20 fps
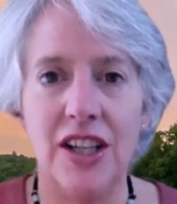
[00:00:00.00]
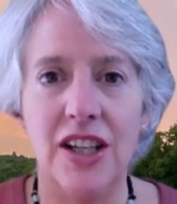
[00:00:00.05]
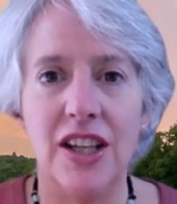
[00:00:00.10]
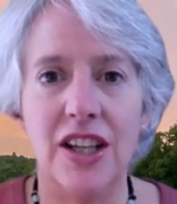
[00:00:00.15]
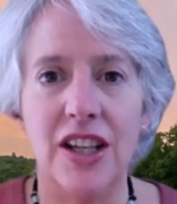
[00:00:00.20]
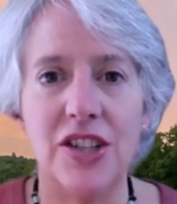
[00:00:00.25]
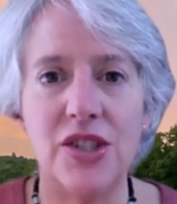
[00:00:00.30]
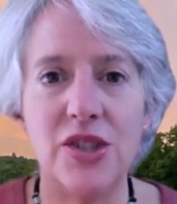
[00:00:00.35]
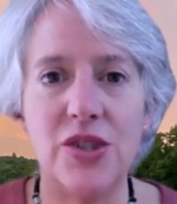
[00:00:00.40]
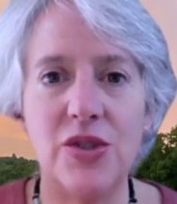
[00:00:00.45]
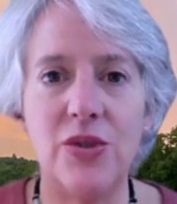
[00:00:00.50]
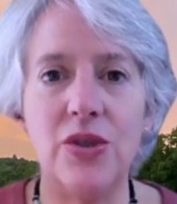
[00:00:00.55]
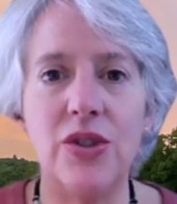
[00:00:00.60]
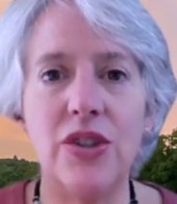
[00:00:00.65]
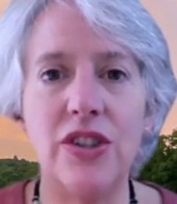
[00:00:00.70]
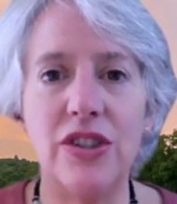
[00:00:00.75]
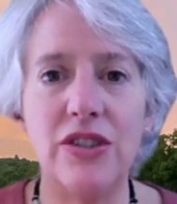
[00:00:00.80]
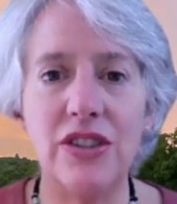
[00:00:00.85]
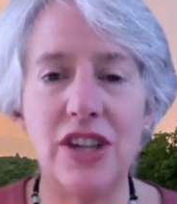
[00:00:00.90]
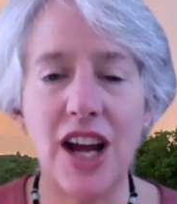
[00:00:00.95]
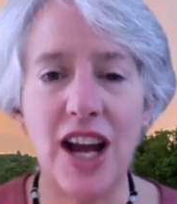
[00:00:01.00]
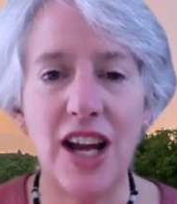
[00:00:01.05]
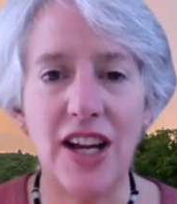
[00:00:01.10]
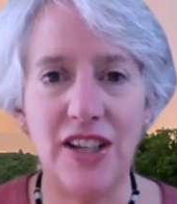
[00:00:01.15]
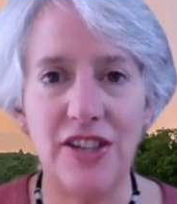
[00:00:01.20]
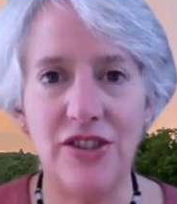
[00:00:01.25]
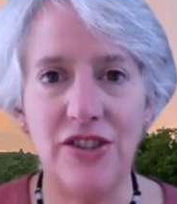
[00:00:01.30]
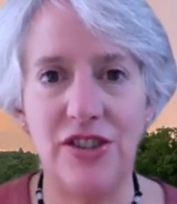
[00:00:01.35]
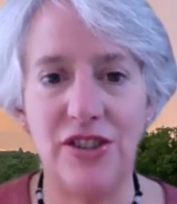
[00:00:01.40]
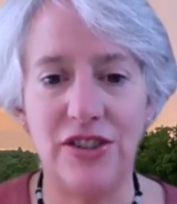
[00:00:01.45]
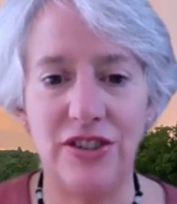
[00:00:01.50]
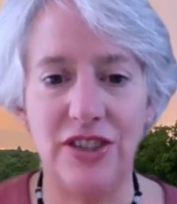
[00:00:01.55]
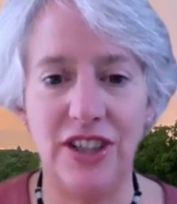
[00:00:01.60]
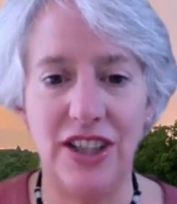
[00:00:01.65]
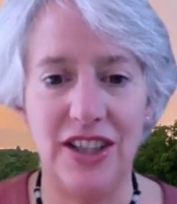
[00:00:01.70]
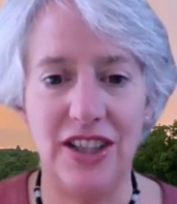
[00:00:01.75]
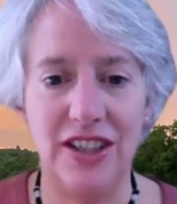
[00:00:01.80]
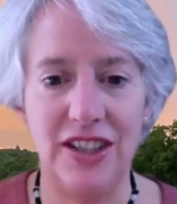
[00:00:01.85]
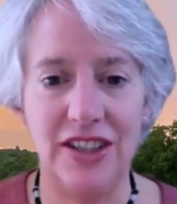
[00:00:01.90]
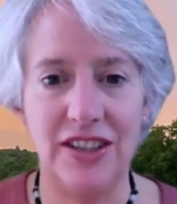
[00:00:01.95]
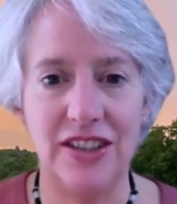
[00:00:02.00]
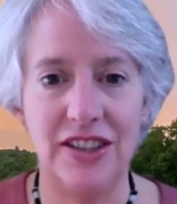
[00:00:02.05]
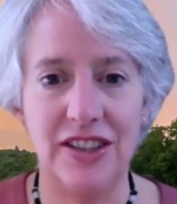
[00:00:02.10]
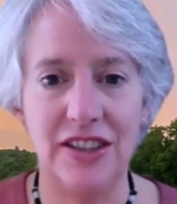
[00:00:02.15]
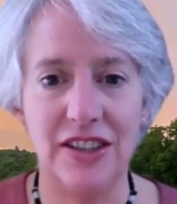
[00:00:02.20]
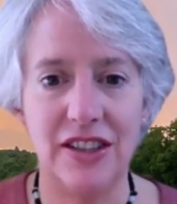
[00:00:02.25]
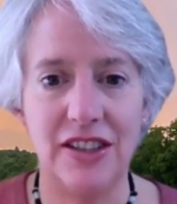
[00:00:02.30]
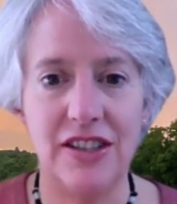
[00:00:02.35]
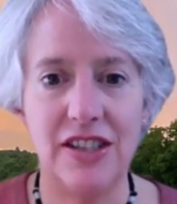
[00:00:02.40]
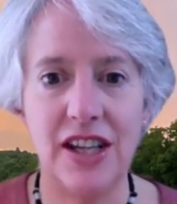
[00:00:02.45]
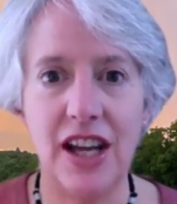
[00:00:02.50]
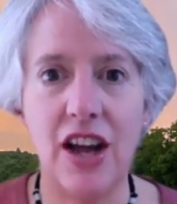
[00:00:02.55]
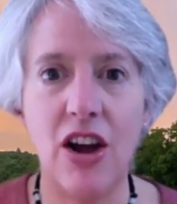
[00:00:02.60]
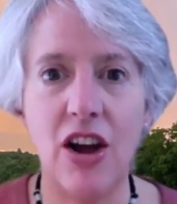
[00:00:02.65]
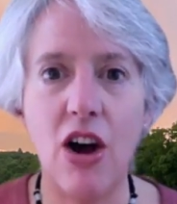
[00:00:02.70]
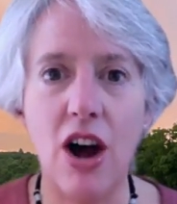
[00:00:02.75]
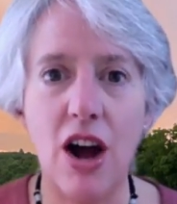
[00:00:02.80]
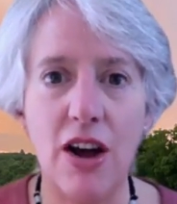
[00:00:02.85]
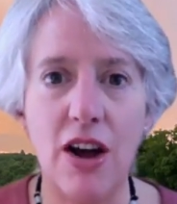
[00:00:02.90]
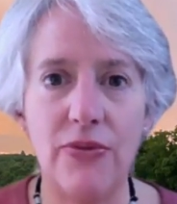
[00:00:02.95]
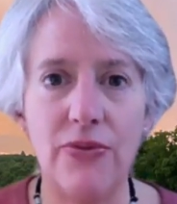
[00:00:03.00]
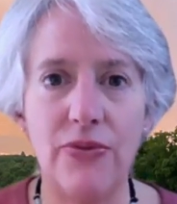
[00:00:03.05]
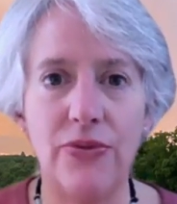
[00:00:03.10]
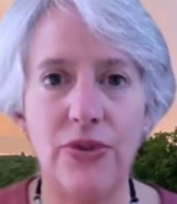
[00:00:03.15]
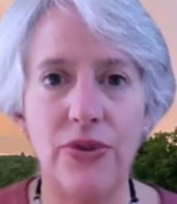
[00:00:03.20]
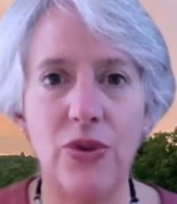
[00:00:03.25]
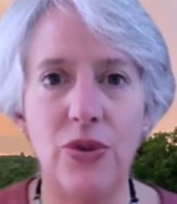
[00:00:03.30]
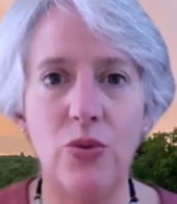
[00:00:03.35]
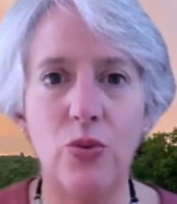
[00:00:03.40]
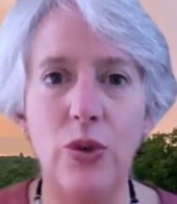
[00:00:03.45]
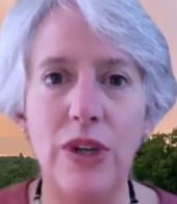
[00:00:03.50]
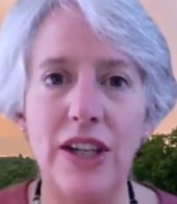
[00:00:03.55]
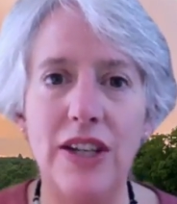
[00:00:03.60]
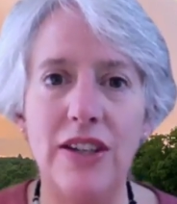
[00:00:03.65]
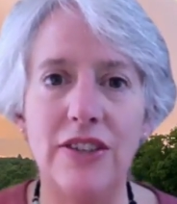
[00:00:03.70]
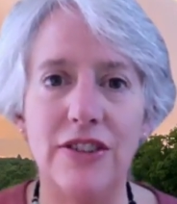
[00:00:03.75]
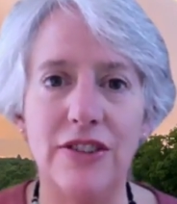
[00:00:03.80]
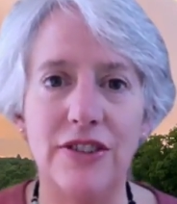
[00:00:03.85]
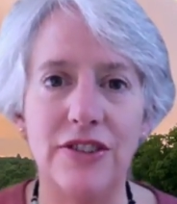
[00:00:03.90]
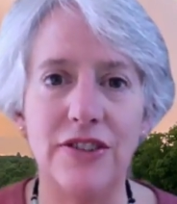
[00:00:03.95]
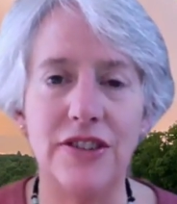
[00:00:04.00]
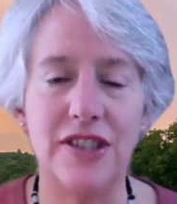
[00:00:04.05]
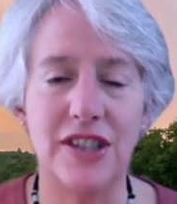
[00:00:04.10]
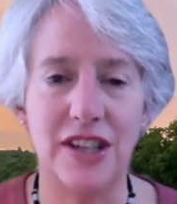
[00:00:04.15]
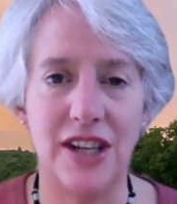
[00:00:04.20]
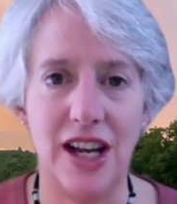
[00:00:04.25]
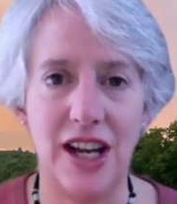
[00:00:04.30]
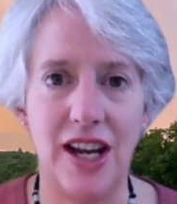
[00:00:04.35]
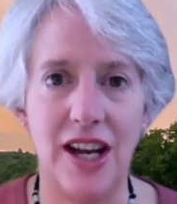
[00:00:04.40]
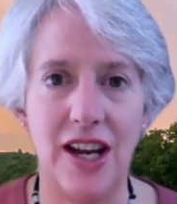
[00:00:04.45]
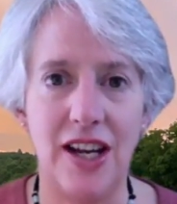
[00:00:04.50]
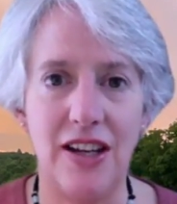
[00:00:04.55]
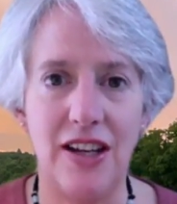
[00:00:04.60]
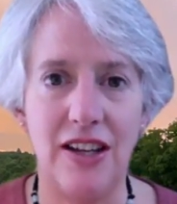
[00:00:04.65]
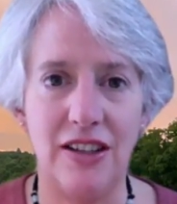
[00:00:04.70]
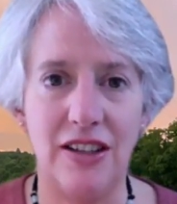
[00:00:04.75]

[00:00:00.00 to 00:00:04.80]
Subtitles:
Let's do a little guided journey to get off the wheel today.